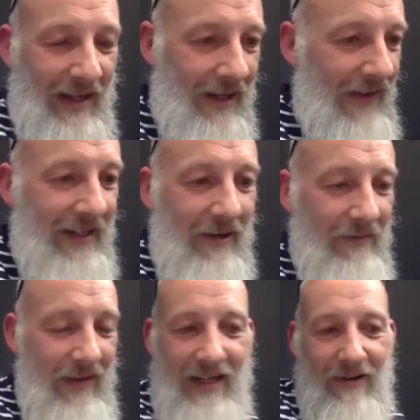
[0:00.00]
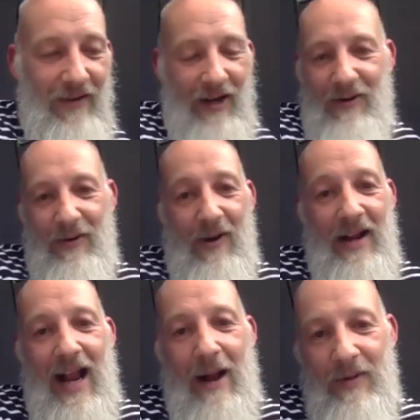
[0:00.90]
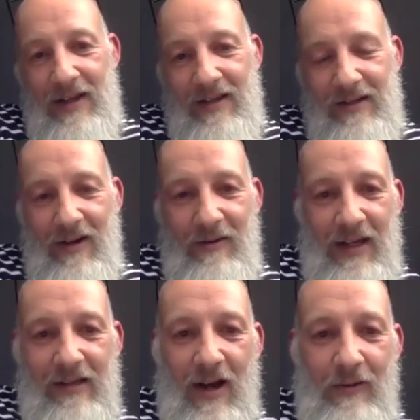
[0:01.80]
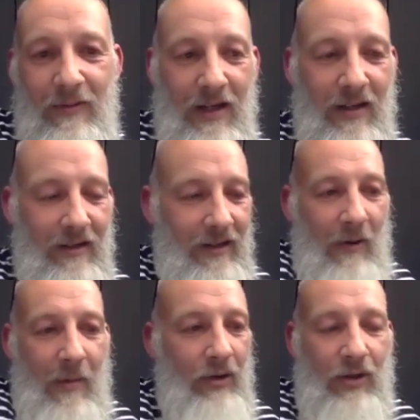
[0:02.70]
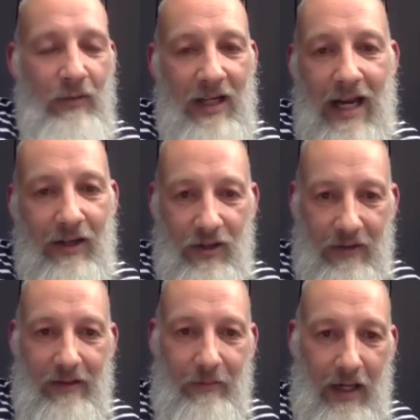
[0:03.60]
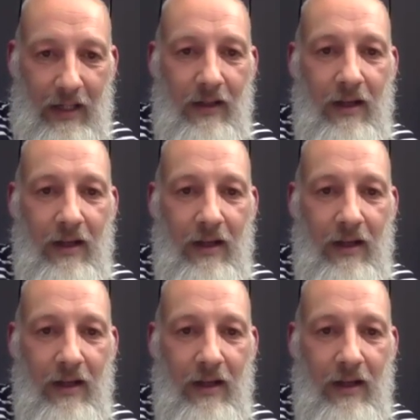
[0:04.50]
you know, they don't they don't know who I am. There's no there's no there's no emotional connection to me.